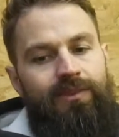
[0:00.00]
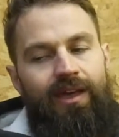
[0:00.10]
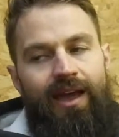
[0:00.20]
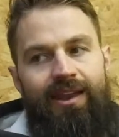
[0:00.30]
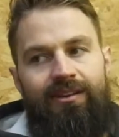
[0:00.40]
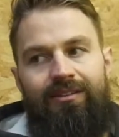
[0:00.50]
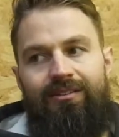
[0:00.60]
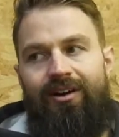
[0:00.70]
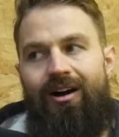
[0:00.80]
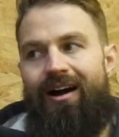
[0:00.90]

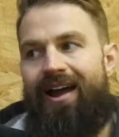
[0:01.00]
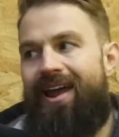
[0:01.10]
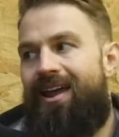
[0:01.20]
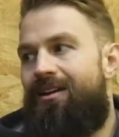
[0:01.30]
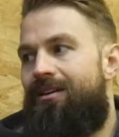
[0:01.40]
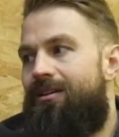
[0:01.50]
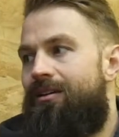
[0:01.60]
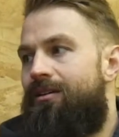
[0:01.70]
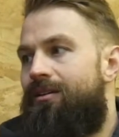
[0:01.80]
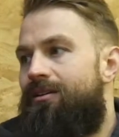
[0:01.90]
and I
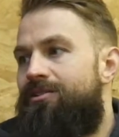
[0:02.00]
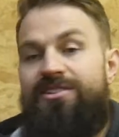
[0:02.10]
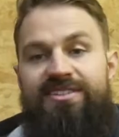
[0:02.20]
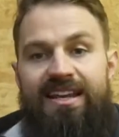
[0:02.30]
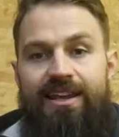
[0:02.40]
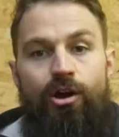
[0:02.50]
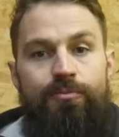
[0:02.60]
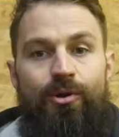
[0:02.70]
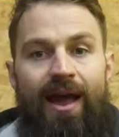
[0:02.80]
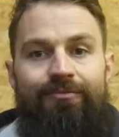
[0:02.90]
sincerely
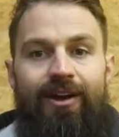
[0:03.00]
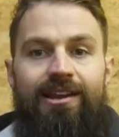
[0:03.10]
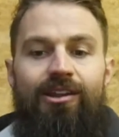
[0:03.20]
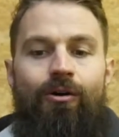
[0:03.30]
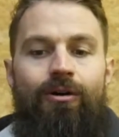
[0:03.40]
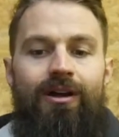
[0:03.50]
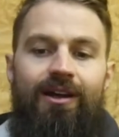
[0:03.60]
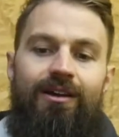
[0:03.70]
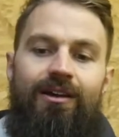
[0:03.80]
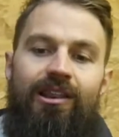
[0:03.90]
hope you have a long
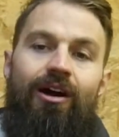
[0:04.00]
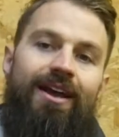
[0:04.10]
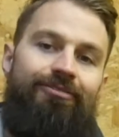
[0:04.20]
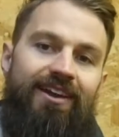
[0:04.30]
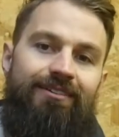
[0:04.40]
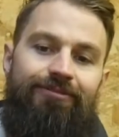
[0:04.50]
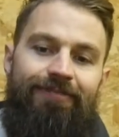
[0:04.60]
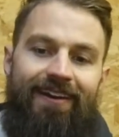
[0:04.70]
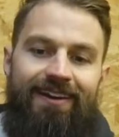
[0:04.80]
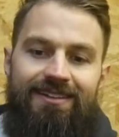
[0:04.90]
life in
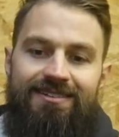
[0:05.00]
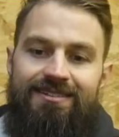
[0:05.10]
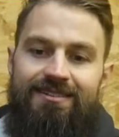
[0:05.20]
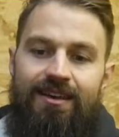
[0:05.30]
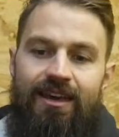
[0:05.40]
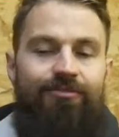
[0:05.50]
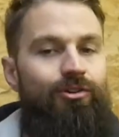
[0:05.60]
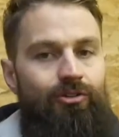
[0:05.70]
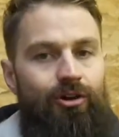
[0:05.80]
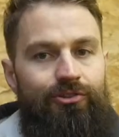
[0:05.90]
fitness. If
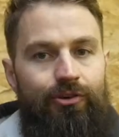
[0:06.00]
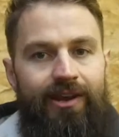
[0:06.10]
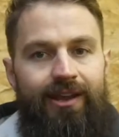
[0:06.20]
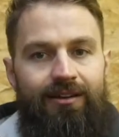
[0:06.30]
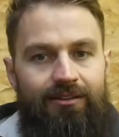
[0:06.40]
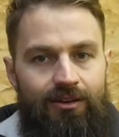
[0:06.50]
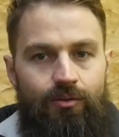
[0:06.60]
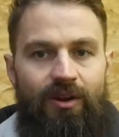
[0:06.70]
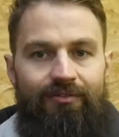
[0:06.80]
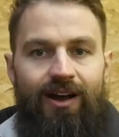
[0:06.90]
you're not doing it
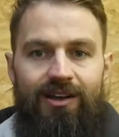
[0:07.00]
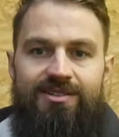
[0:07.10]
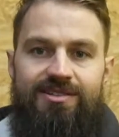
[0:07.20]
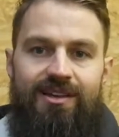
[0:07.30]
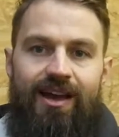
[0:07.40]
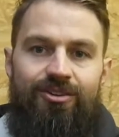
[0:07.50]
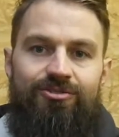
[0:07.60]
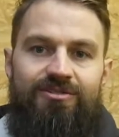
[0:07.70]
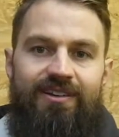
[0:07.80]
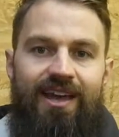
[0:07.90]
with us at
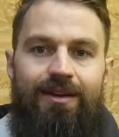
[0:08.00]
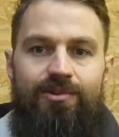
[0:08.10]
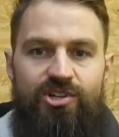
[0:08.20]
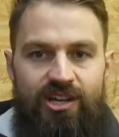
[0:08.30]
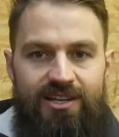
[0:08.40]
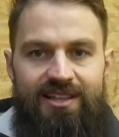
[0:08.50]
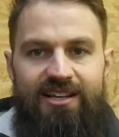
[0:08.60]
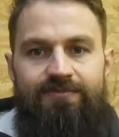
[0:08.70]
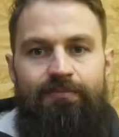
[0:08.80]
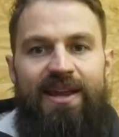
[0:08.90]
CrossFit Cambridgeshire
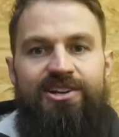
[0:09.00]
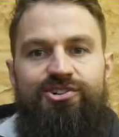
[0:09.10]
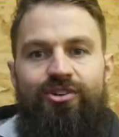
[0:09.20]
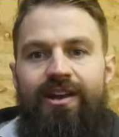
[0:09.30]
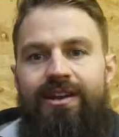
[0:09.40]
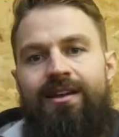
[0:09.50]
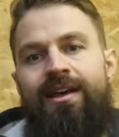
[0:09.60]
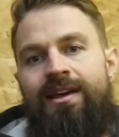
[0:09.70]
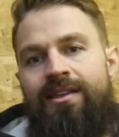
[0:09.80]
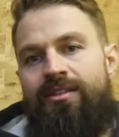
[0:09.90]
/ base training,
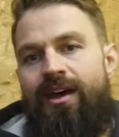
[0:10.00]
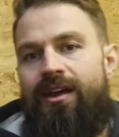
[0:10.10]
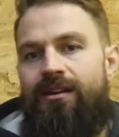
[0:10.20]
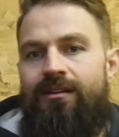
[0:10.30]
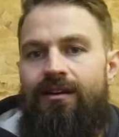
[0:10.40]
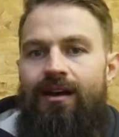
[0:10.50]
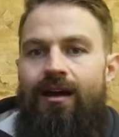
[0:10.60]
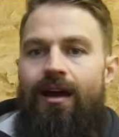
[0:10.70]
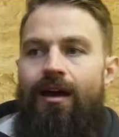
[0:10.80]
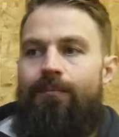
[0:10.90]
then
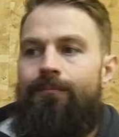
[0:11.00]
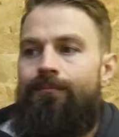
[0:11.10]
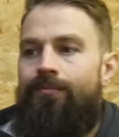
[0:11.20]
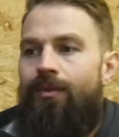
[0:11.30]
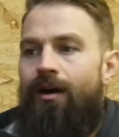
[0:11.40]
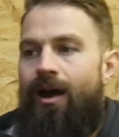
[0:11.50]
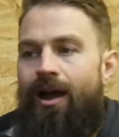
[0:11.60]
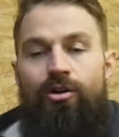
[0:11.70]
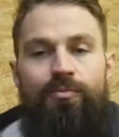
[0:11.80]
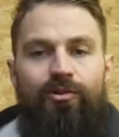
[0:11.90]
I
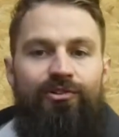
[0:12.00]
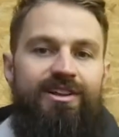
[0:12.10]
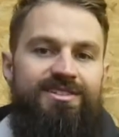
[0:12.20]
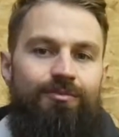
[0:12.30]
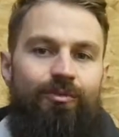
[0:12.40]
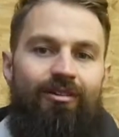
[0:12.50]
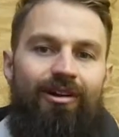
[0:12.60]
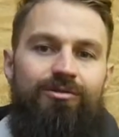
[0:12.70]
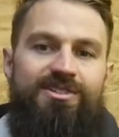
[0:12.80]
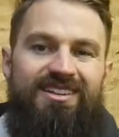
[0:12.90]
hope you're doing it somewhere
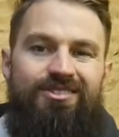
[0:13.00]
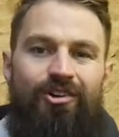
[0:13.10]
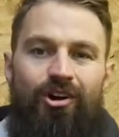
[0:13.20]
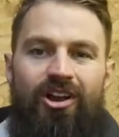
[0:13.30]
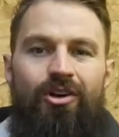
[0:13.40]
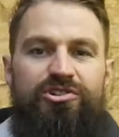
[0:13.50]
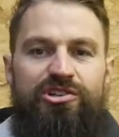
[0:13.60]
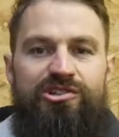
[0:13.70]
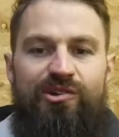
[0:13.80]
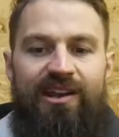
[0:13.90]
else and you've got a coach
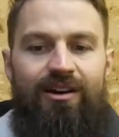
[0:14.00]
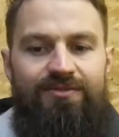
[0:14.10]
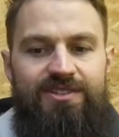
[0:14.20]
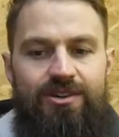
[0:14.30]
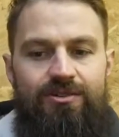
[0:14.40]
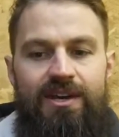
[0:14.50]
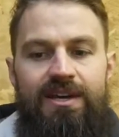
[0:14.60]
that's looking after you.